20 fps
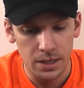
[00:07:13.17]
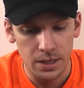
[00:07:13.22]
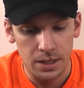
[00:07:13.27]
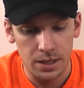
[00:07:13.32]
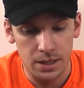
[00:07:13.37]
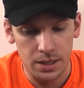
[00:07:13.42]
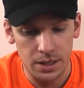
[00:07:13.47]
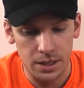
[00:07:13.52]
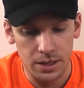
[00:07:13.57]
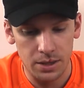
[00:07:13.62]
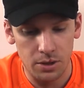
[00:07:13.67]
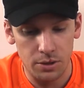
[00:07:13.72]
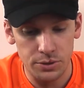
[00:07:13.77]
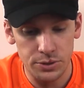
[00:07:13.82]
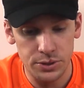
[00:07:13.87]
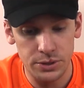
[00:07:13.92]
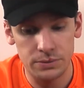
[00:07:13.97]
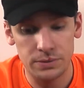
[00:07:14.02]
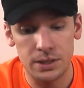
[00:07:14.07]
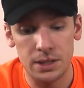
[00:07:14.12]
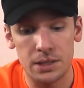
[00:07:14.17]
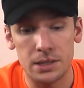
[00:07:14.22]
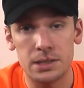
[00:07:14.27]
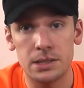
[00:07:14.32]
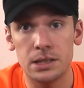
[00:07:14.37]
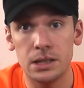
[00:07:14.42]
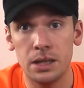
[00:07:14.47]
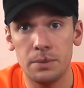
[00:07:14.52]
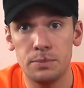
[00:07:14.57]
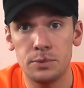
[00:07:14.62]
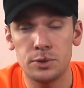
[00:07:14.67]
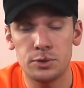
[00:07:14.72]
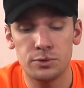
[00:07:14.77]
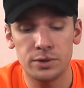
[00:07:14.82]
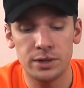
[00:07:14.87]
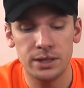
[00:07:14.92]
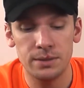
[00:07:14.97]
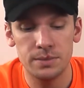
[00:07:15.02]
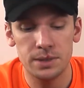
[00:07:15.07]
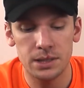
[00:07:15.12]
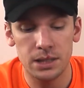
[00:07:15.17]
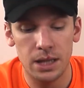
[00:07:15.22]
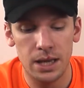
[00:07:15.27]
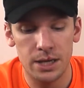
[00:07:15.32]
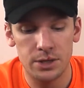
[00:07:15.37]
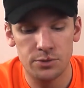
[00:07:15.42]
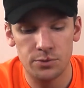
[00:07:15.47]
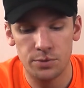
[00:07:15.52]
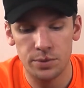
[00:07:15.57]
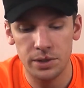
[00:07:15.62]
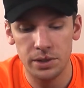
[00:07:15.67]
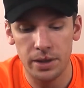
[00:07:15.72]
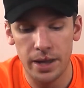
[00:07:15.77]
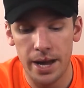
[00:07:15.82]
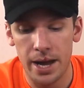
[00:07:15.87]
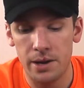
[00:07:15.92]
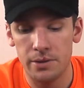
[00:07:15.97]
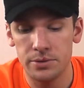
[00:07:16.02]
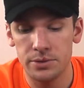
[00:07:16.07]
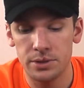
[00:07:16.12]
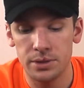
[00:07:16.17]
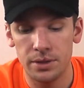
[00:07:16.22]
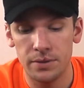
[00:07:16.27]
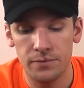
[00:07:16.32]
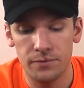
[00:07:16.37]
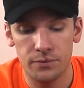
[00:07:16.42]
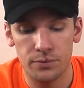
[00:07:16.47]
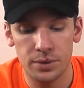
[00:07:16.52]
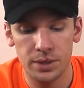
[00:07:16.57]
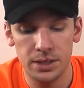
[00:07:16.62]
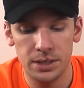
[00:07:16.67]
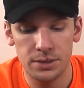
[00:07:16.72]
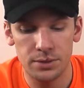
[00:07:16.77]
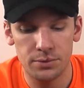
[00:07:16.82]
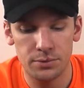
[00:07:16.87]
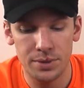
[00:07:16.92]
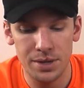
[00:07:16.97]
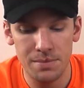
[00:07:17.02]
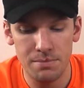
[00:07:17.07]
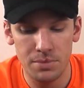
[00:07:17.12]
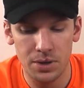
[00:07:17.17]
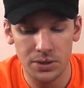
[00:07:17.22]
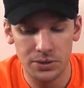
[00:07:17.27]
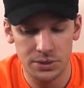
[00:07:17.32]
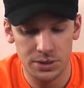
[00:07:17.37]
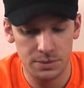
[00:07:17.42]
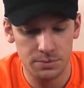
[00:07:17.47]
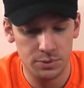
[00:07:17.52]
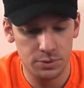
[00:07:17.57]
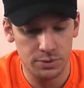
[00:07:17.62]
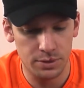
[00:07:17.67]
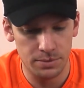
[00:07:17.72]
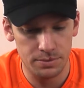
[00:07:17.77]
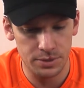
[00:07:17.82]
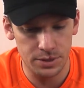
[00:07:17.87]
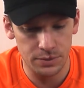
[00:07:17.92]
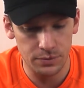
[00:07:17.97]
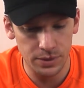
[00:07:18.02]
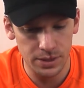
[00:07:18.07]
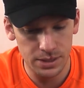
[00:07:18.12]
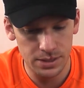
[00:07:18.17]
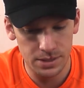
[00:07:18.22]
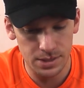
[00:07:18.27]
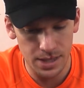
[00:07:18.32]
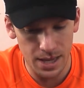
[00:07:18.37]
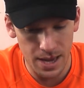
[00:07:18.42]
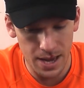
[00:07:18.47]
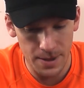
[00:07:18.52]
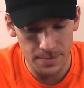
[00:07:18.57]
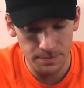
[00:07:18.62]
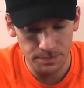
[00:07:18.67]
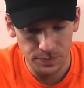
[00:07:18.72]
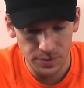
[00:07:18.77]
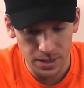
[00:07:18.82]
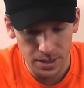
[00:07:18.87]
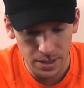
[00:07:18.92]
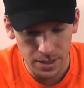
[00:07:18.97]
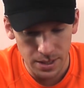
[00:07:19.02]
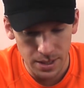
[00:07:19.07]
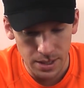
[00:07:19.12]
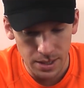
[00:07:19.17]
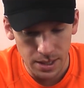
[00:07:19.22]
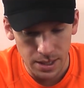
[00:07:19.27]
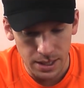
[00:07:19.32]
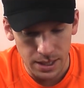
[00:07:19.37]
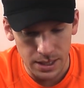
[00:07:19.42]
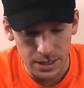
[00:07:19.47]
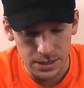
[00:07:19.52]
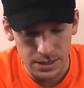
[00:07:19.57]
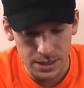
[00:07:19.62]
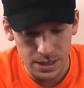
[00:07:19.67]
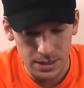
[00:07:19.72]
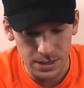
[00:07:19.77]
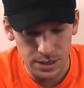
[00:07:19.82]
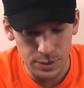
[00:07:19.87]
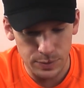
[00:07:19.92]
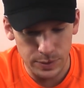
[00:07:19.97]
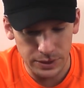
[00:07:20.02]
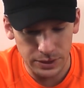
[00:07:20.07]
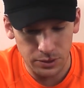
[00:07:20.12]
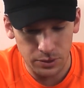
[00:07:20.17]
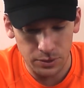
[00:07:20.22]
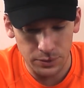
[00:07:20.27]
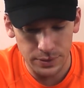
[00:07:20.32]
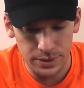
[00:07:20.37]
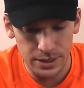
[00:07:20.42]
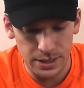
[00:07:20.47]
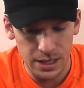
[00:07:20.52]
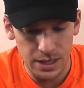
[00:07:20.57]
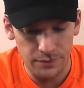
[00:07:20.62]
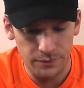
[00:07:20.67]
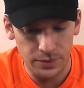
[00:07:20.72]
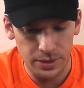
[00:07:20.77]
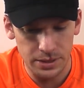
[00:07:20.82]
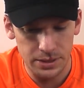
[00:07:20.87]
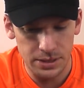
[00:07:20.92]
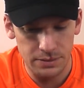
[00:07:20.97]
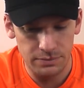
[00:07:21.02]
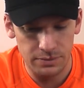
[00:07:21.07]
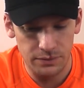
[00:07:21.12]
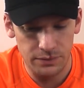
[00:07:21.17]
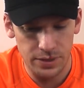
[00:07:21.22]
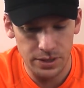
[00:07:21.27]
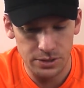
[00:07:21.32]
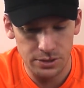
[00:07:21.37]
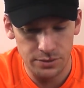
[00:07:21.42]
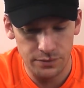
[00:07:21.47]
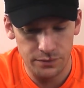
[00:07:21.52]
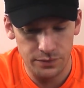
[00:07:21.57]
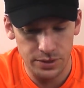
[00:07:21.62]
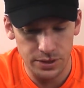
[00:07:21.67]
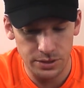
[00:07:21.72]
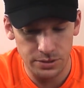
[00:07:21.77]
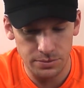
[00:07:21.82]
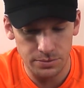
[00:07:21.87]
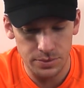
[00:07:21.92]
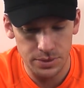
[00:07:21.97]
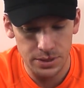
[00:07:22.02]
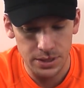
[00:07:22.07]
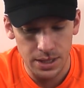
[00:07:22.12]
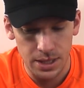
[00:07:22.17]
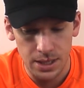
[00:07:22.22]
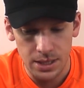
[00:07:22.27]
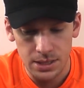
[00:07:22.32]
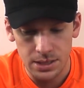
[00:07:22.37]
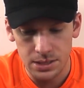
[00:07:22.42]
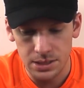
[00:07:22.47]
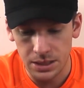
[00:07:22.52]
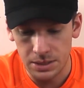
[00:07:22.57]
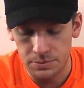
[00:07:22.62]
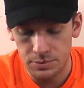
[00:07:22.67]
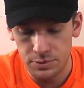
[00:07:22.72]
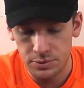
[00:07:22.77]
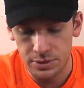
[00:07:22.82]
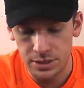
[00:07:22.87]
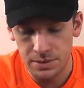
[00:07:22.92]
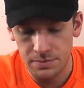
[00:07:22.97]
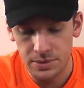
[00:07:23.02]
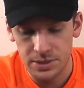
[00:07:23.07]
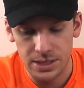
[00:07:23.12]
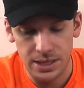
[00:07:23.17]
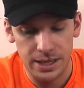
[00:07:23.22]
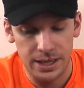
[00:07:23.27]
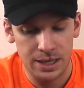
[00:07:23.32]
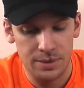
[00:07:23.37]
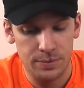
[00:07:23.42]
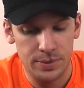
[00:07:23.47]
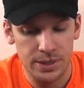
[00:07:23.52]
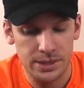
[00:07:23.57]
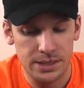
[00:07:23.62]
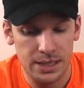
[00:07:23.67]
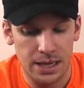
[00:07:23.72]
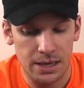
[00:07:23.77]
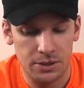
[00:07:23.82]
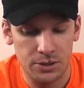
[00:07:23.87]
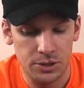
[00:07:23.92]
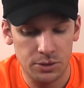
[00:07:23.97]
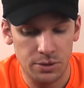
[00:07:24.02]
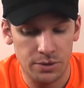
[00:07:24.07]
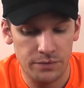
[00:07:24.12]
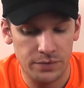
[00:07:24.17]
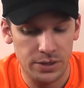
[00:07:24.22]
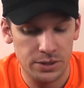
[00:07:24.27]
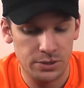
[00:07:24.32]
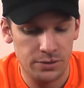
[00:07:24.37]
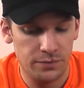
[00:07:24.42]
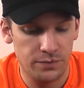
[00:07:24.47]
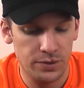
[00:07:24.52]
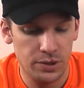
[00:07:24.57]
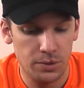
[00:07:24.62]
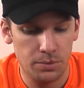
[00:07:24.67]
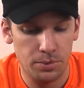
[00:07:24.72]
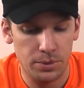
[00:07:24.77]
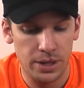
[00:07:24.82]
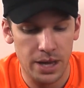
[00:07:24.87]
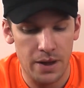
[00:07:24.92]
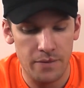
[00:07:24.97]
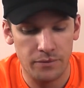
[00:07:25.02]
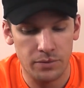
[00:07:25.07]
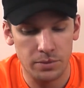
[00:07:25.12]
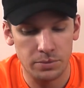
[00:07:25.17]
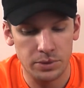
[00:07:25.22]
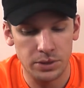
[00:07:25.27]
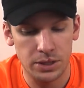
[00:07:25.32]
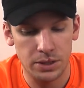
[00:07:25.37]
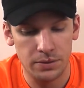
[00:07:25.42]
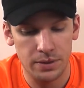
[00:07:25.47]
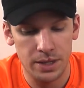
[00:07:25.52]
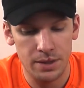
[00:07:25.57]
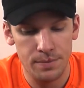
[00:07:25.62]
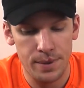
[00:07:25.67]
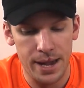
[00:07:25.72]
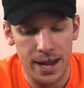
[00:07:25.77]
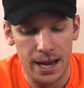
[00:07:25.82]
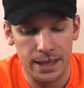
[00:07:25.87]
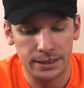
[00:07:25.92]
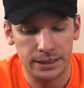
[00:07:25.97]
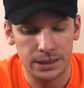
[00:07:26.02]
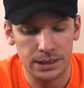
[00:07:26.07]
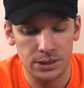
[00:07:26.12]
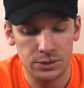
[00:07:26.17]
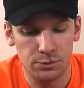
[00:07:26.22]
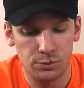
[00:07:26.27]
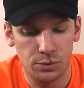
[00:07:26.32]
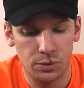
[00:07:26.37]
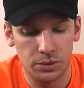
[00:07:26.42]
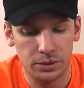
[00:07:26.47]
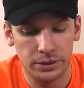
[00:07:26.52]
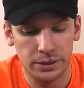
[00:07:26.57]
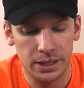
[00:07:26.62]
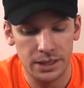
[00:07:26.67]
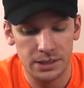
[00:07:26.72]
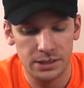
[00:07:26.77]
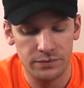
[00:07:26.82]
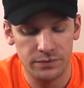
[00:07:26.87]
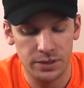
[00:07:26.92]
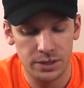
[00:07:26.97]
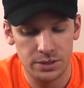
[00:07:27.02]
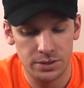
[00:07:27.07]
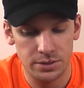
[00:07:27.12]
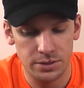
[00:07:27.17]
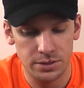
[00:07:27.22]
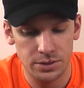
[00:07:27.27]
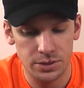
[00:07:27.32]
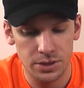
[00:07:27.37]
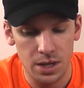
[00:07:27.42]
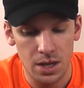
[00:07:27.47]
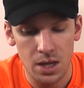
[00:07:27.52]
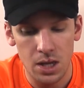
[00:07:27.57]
Also the Slipstream / Real House free 3-month subscription. What is that? It says it's been called the Netflix of adventure films. Slipstream is a hand-picked outdoor adventure film platform curated by athletes and world-class adventurers